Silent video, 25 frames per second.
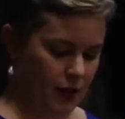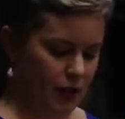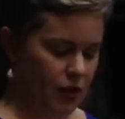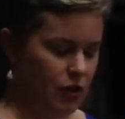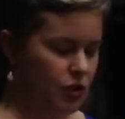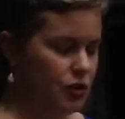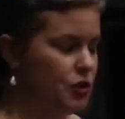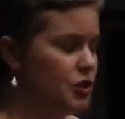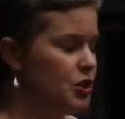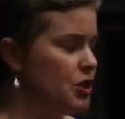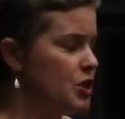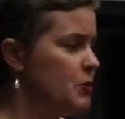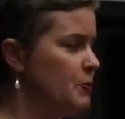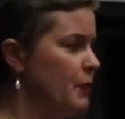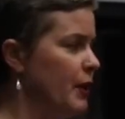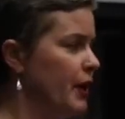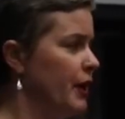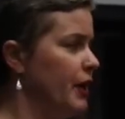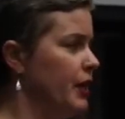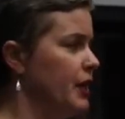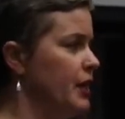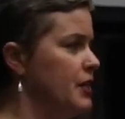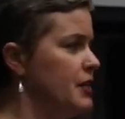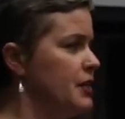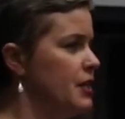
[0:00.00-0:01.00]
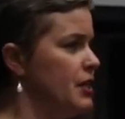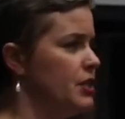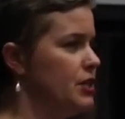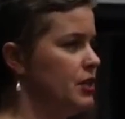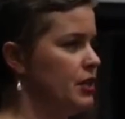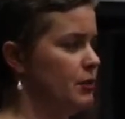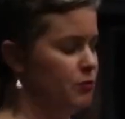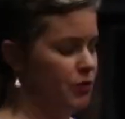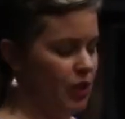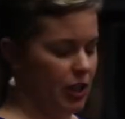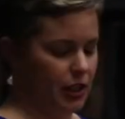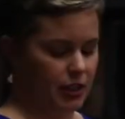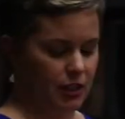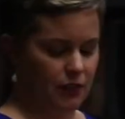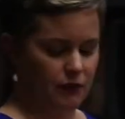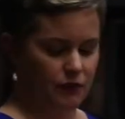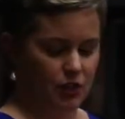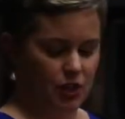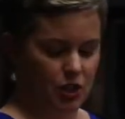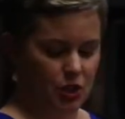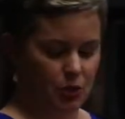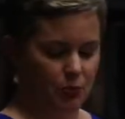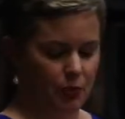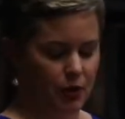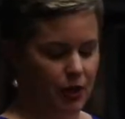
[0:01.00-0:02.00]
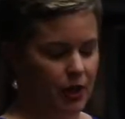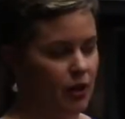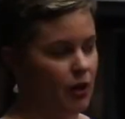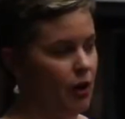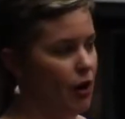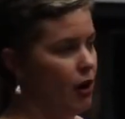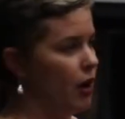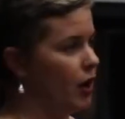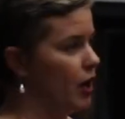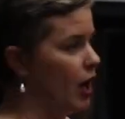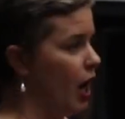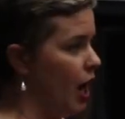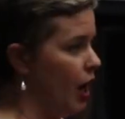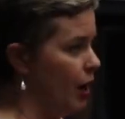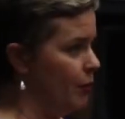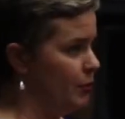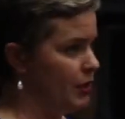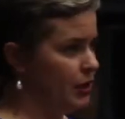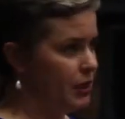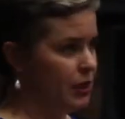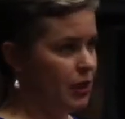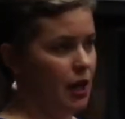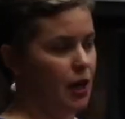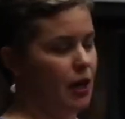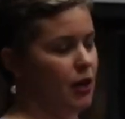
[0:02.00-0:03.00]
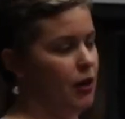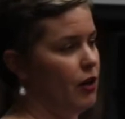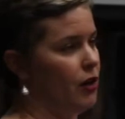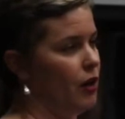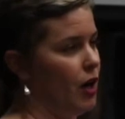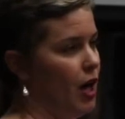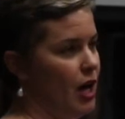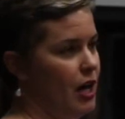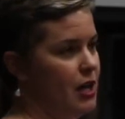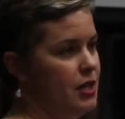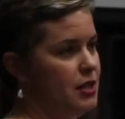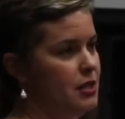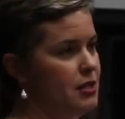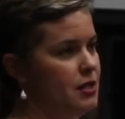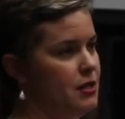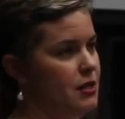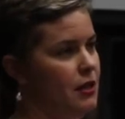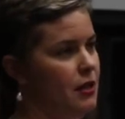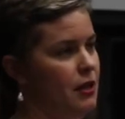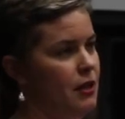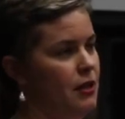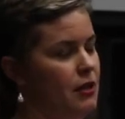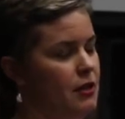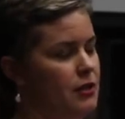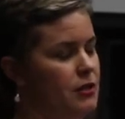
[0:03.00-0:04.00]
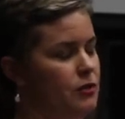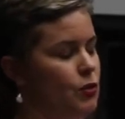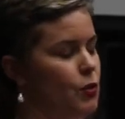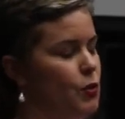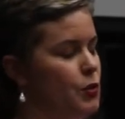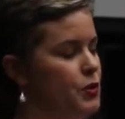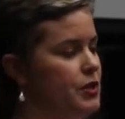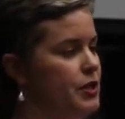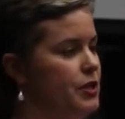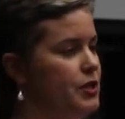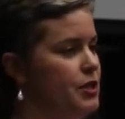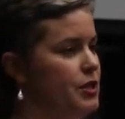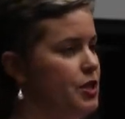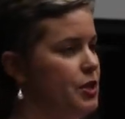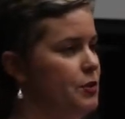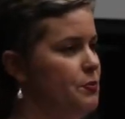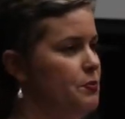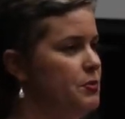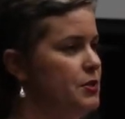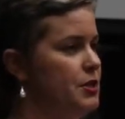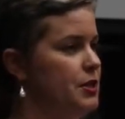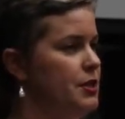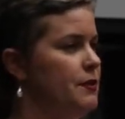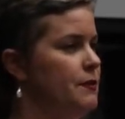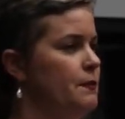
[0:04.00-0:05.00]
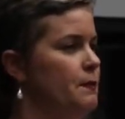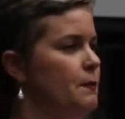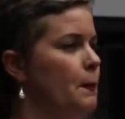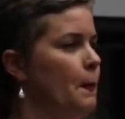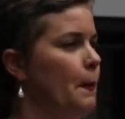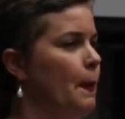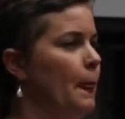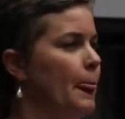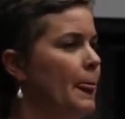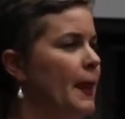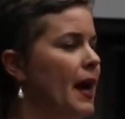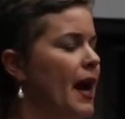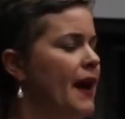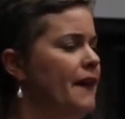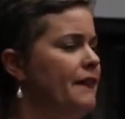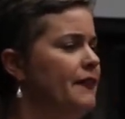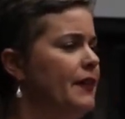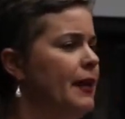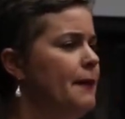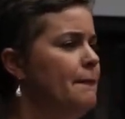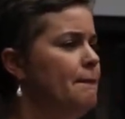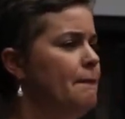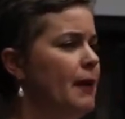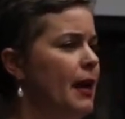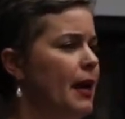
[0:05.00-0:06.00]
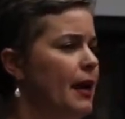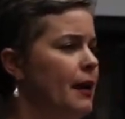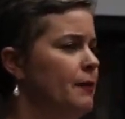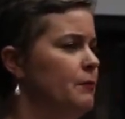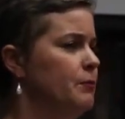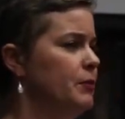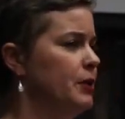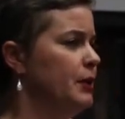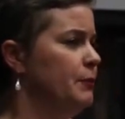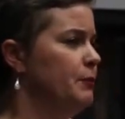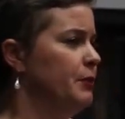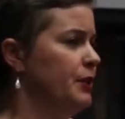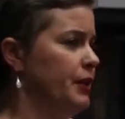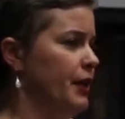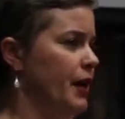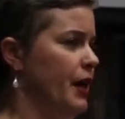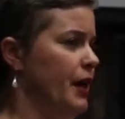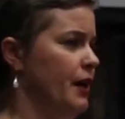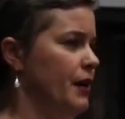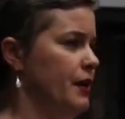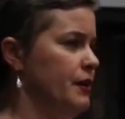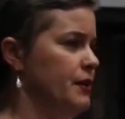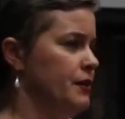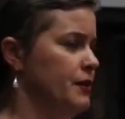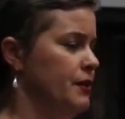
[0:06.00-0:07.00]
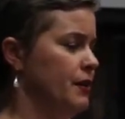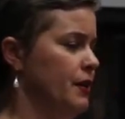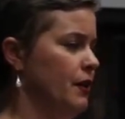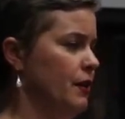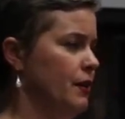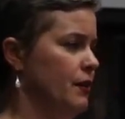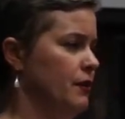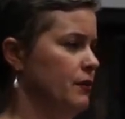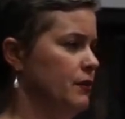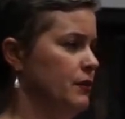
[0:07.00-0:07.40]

So disparities in subjective discipline are common across school systems, and they may be because